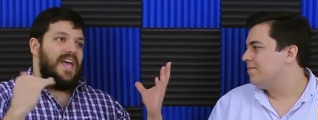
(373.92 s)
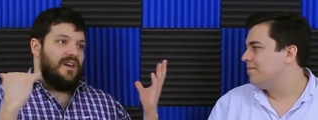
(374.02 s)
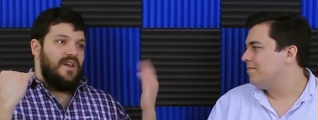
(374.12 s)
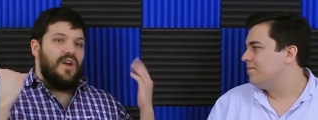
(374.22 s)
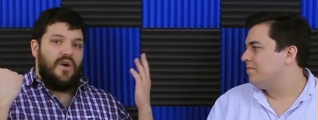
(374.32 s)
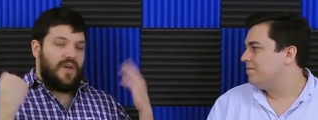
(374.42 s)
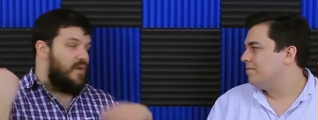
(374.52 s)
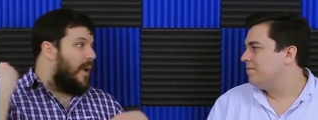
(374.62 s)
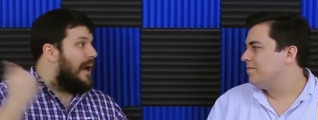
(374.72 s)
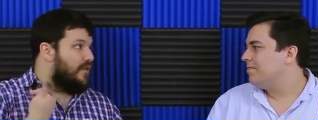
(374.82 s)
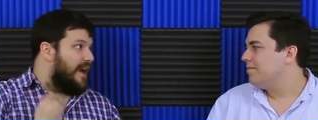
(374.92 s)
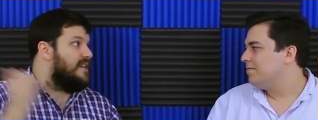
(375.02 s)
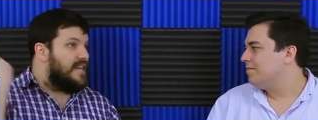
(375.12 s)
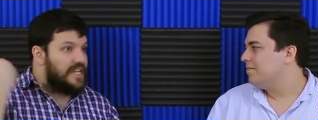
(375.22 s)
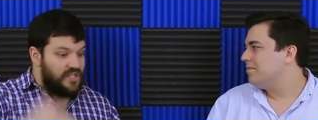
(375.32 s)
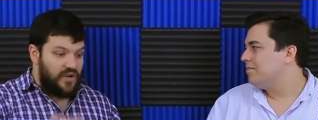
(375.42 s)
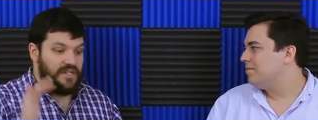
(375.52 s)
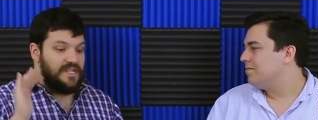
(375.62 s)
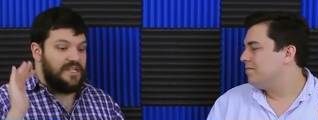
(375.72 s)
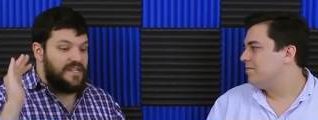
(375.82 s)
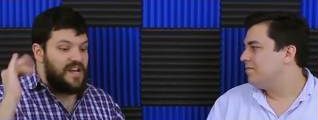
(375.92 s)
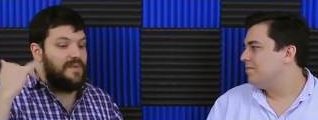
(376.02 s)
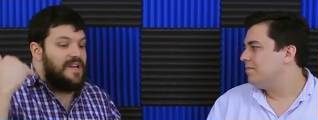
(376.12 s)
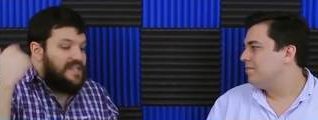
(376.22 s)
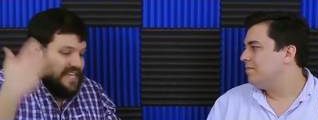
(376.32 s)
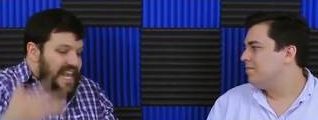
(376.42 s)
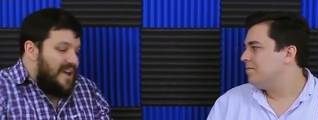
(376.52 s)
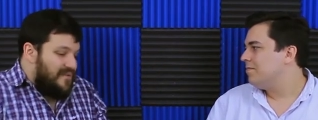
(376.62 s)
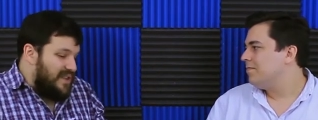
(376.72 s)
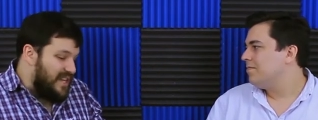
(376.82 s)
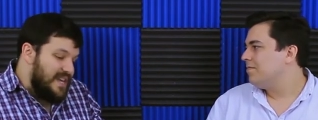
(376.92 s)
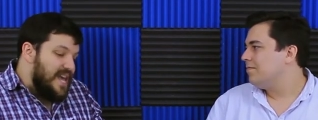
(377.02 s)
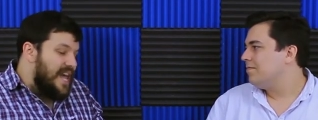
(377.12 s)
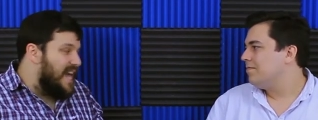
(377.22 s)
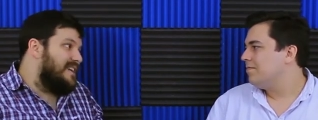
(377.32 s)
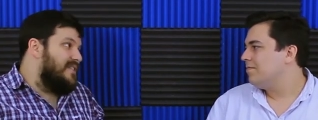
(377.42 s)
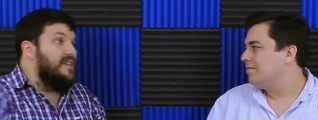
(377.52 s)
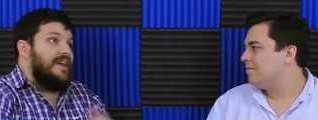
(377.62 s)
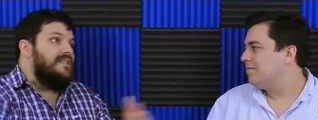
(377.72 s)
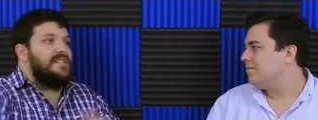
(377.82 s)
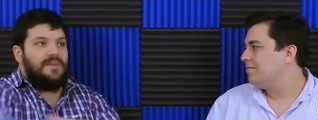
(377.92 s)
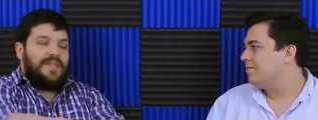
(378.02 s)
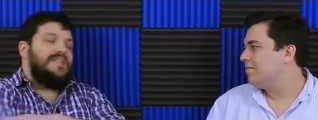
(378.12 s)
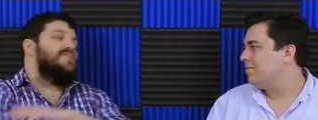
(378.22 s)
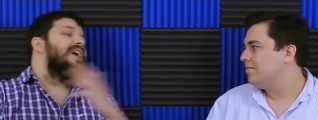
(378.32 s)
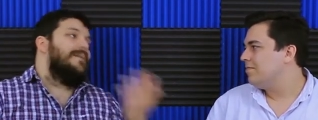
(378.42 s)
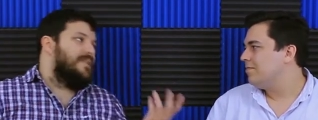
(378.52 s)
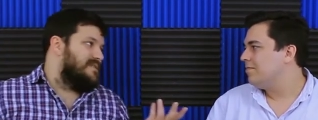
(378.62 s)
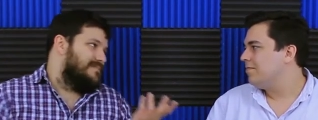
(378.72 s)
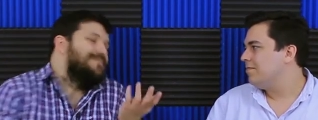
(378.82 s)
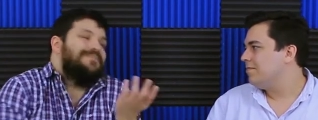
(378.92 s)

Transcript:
Speaker 1: And okay, while granted his turn is going to suck because he can't really hit anything, that that's something that just happens.